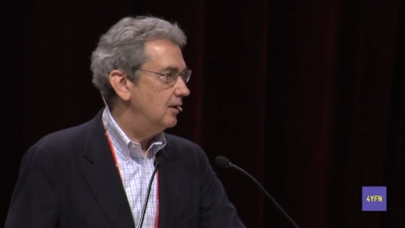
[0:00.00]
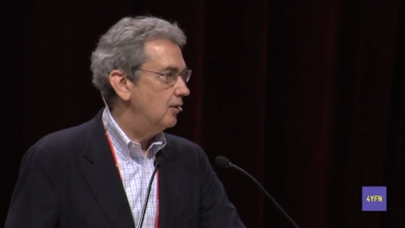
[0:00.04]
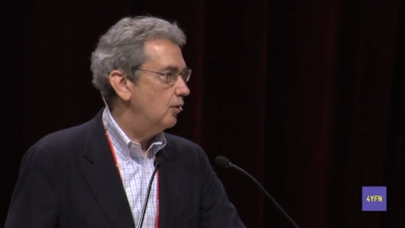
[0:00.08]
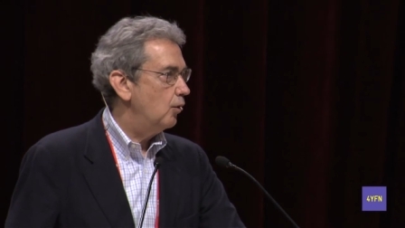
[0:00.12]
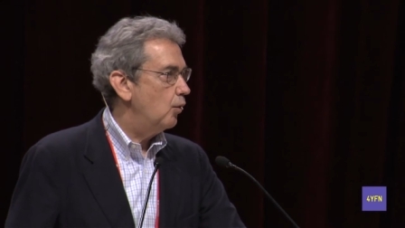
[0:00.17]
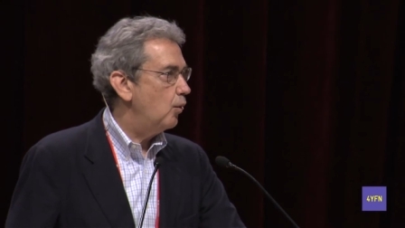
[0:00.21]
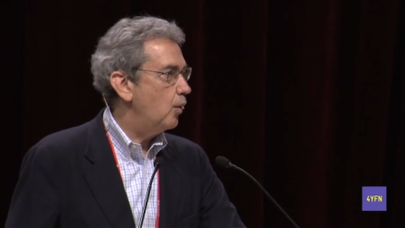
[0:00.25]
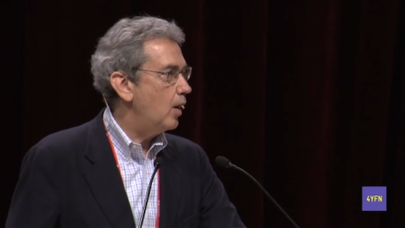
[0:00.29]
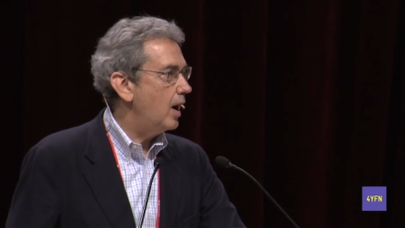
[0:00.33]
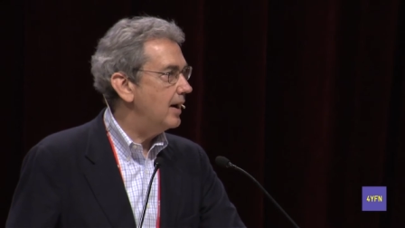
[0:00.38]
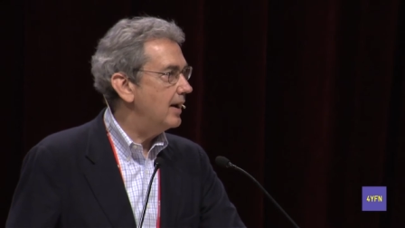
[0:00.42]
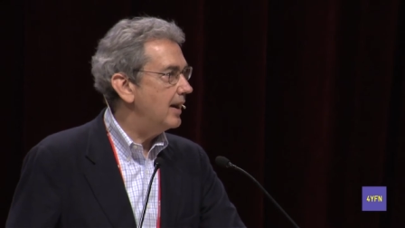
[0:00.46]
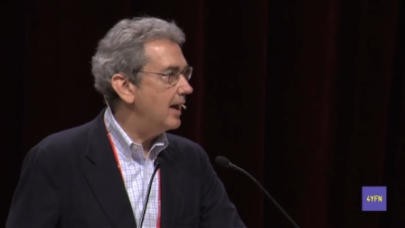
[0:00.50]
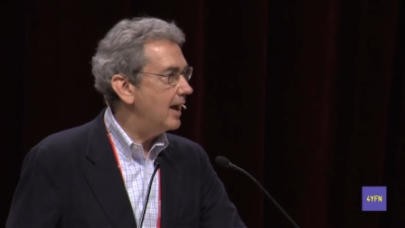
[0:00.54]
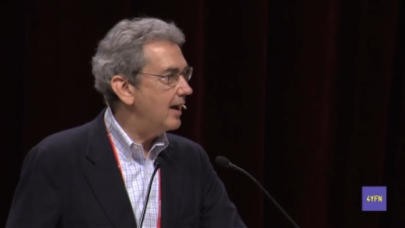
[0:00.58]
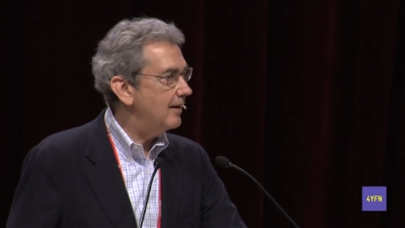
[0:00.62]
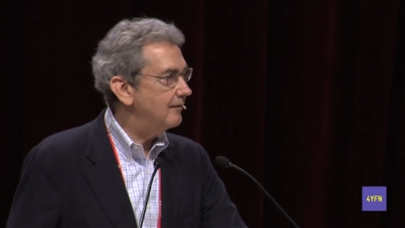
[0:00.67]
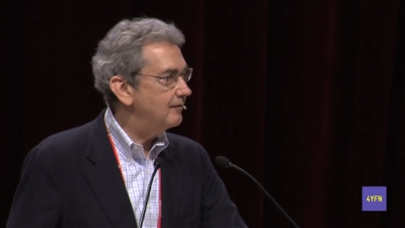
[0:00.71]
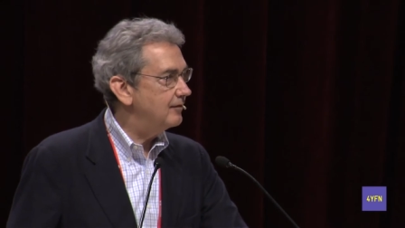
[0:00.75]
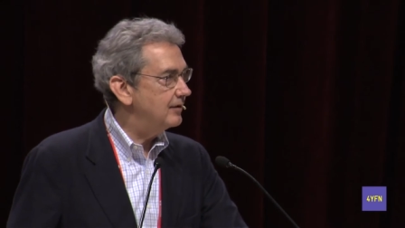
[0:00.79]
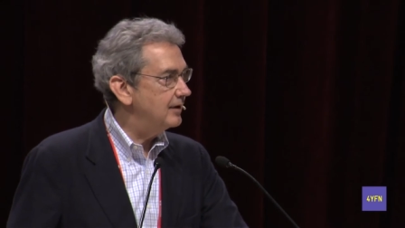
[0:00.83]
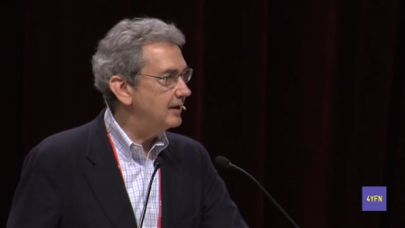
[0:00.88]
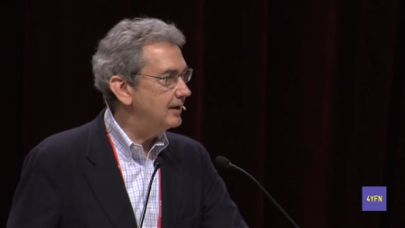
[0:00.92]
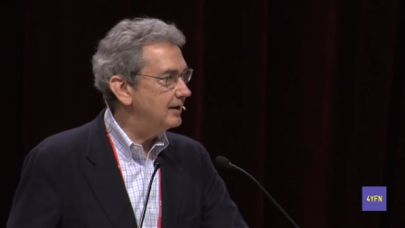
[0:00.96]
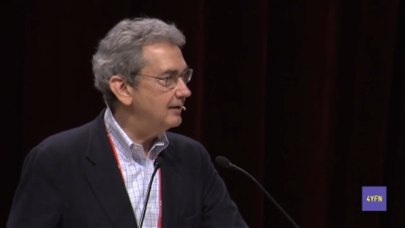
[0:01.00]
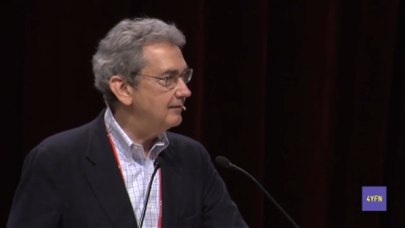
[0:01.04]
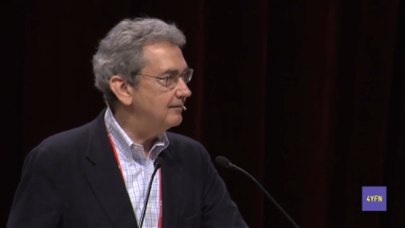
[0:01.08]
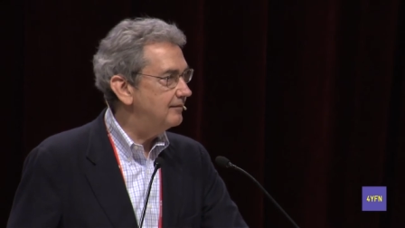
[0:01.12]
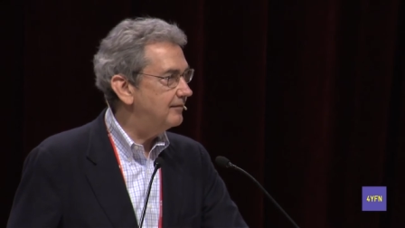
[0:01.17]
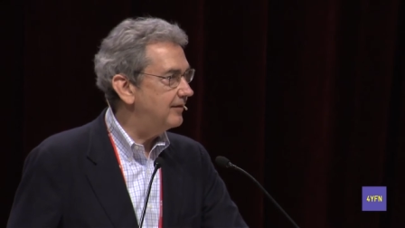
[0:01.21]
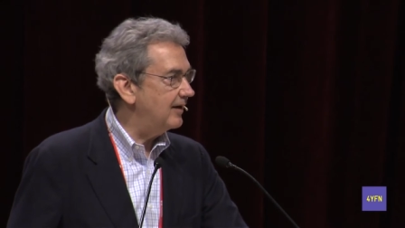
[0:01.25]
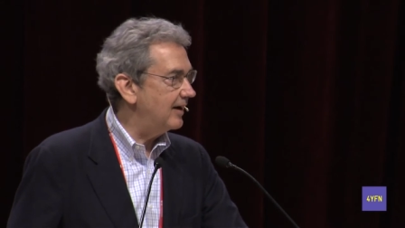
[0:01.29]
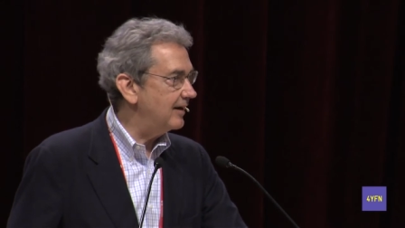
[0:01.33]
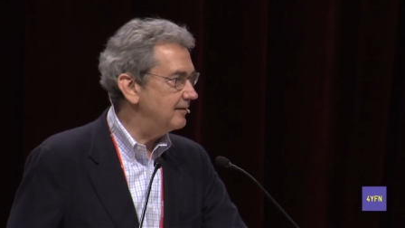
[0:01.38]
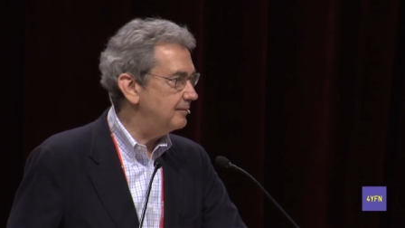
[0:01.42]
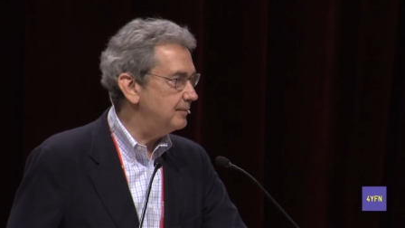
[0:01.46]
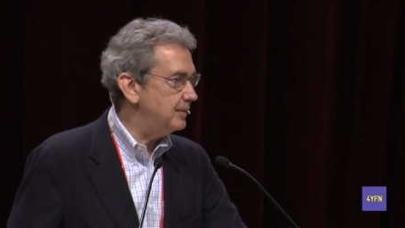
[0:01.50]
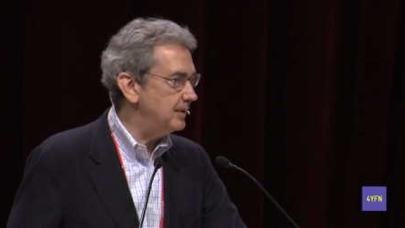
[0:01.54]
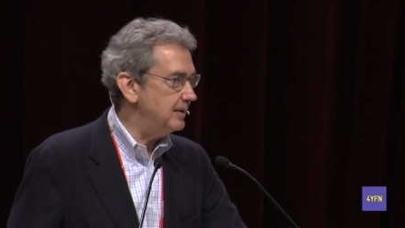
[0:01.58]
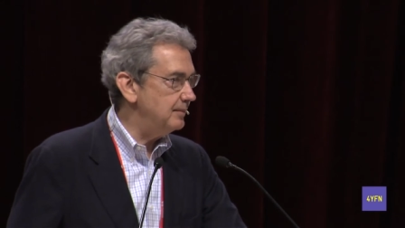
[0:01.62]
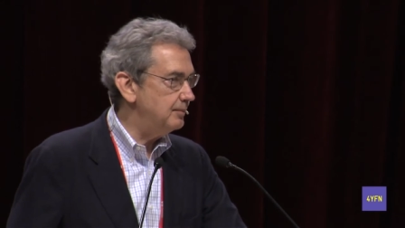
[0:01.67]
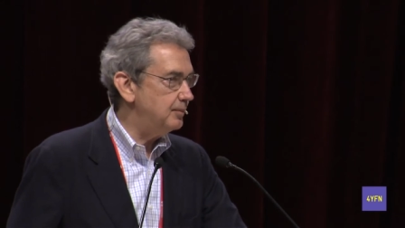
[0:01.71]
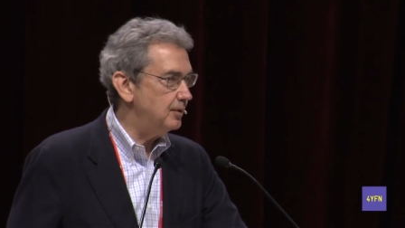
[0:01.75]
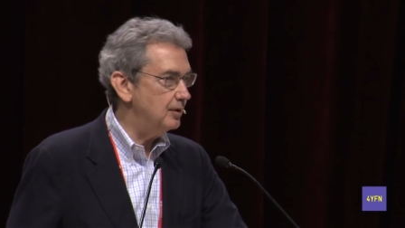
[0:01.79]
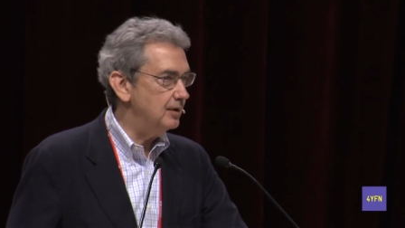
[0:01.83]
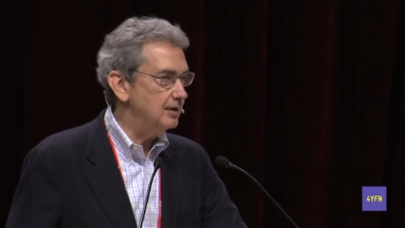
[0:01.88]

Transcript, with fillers: one every five people